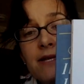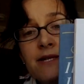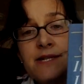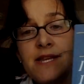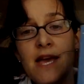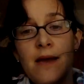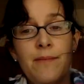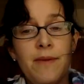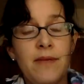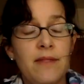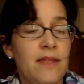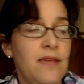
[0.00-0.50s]

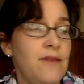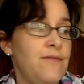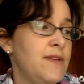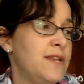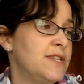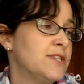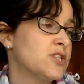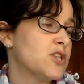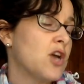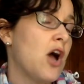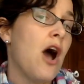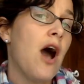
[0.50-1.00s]
Debbie
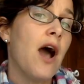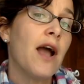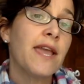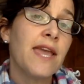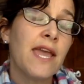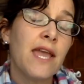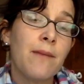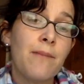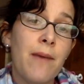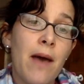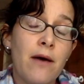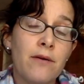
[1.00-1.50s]
Levy's
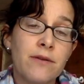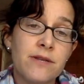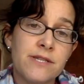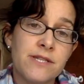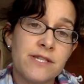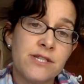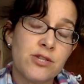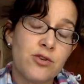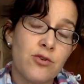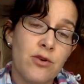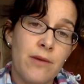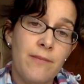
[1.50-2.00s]
talking about
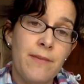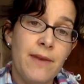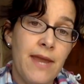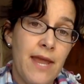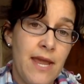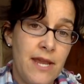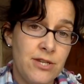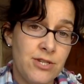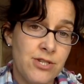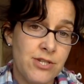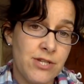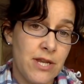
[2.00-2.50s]

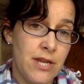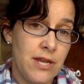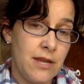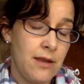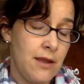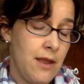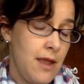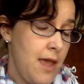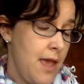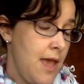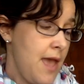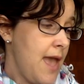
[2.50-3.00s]
discrimination.
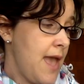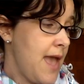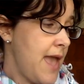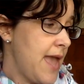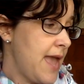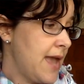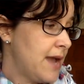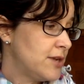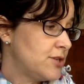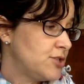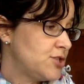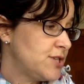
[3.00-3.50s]

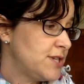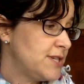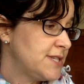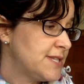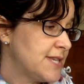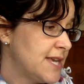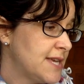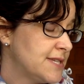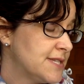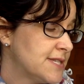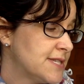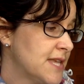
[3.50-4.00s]
And she
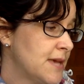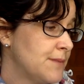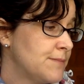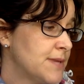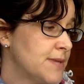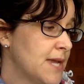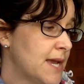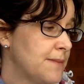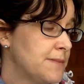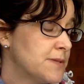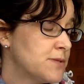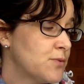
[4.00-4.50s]
says,
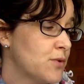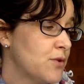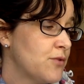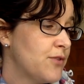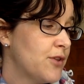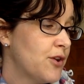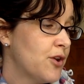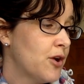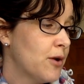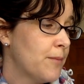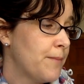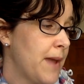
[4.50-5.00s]
sometimes Ruth
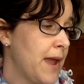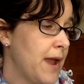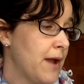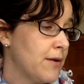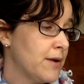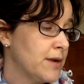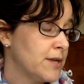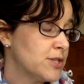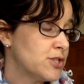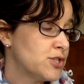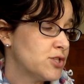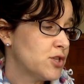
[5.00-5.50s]
and her
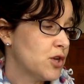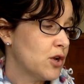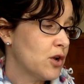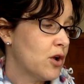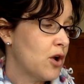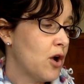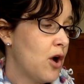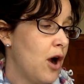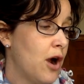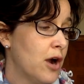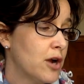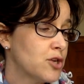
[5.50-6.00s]
parents took
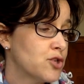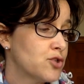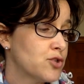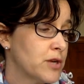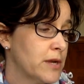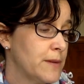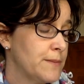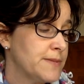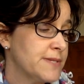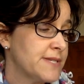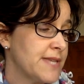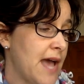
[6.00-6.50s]
car
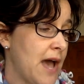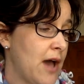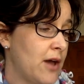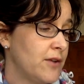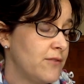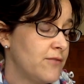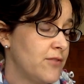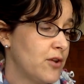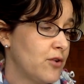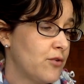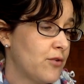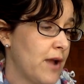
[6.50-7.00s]
trips out
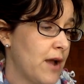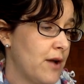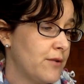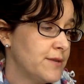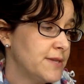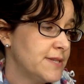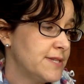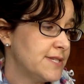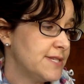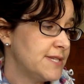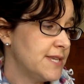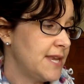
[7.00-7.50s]
of the
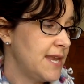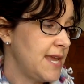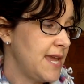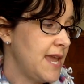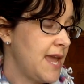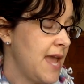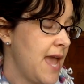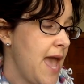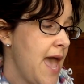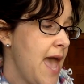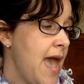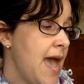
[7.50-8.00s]
crowded city.
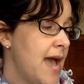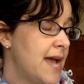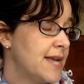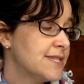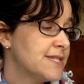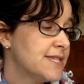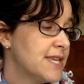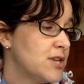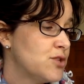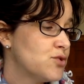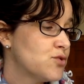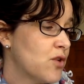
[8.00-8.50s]
As
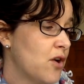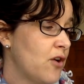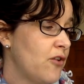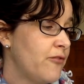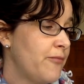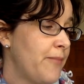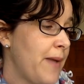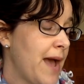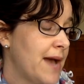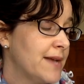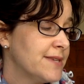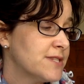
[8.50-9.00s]
they
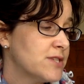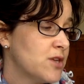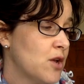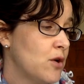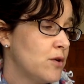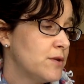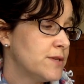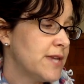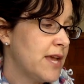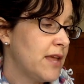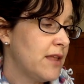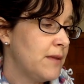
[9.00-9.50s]
drove past a
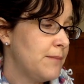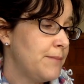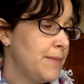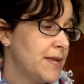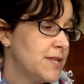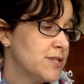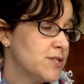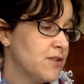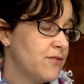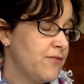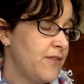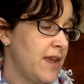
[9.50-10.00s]
hotel in
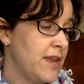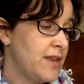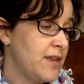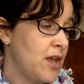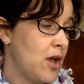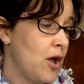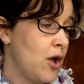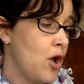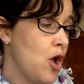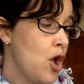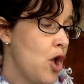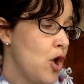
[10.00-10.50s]

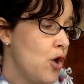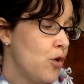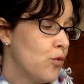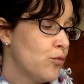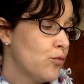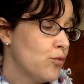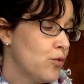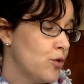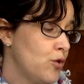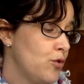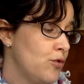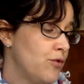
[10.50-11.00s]
Pennsylvania,
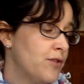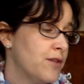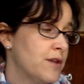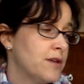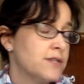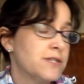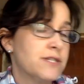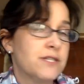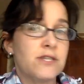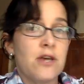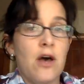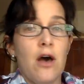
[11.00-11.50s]
Ruth
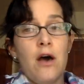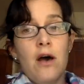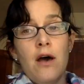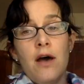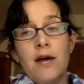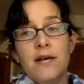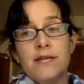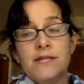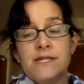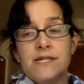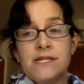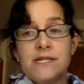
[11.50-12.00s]
saw
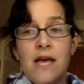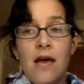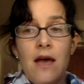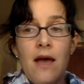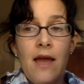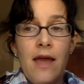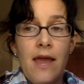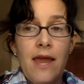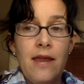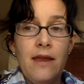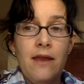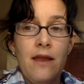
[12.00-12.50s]
a
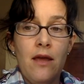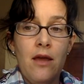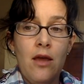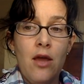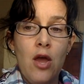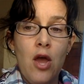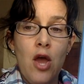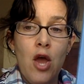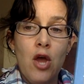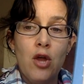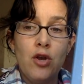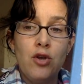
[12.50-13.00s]
sign,
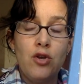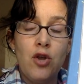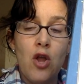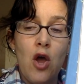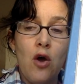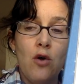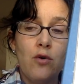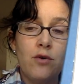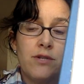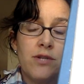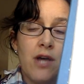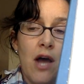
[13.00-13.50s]

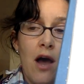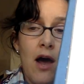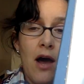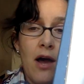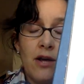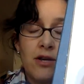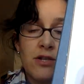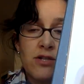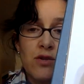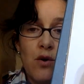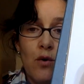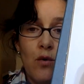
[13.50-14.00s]
no
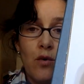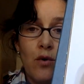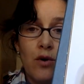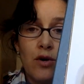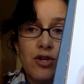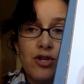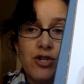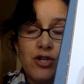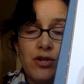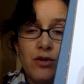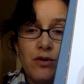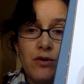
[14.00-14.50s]
dogs or
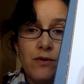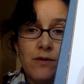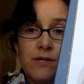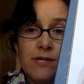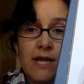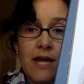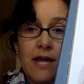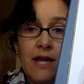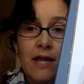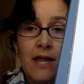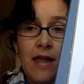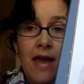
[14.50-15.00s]
Jews
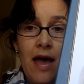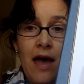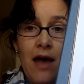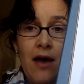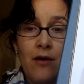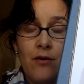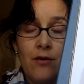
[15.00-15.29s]
allowed.